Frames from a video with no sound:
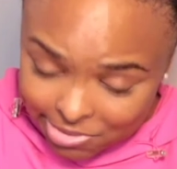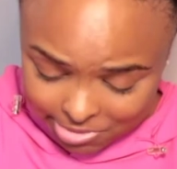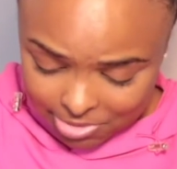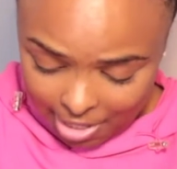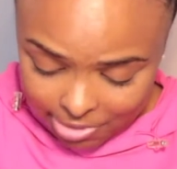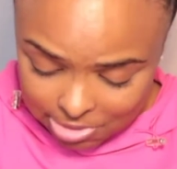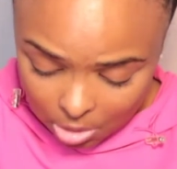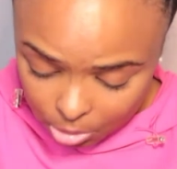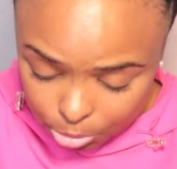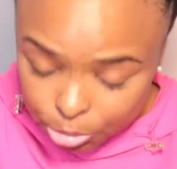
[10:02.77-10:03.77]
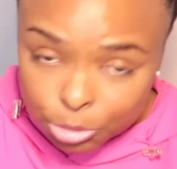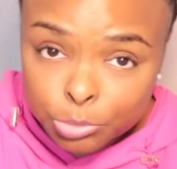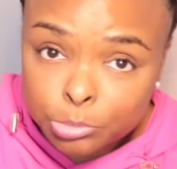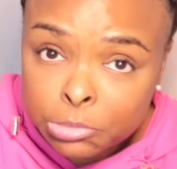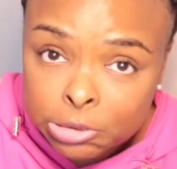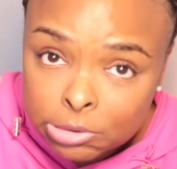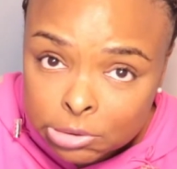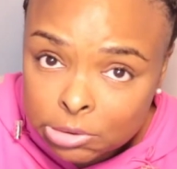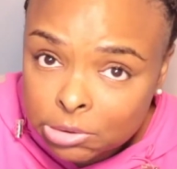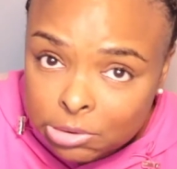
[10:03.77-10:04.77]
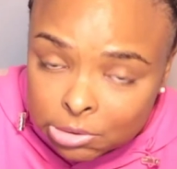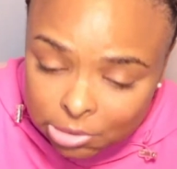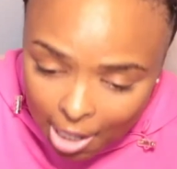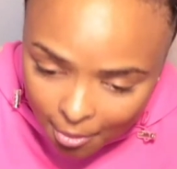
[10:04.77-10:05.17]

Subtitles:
that's all you do. It's not